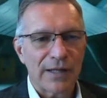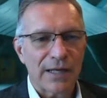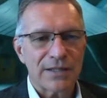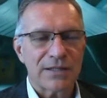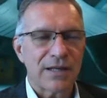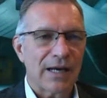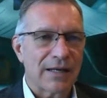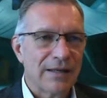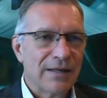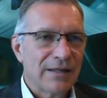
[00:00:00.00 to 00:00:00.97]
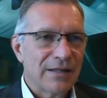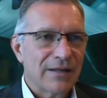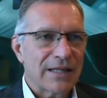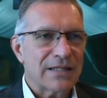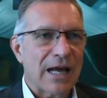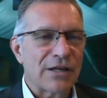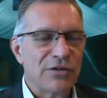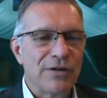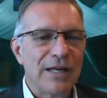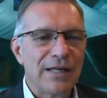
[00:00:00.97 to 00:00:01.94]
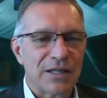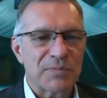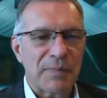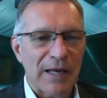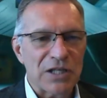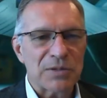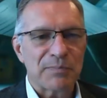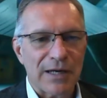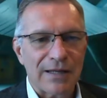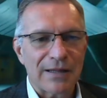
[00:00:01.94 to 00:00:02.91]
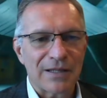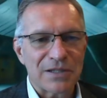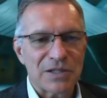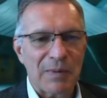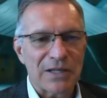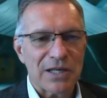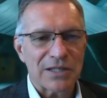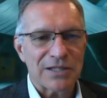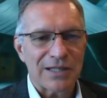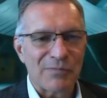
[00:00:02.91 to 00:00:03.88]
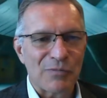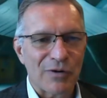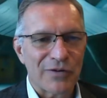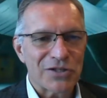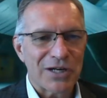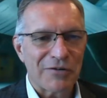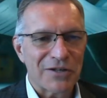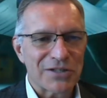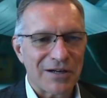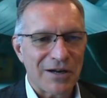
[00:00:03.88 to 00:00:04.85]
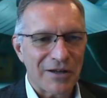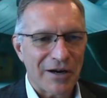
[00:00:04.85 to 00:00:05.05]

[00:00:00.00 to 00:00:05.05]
And that's not, that's not unique to space, but I think space has a lot more visionaries than other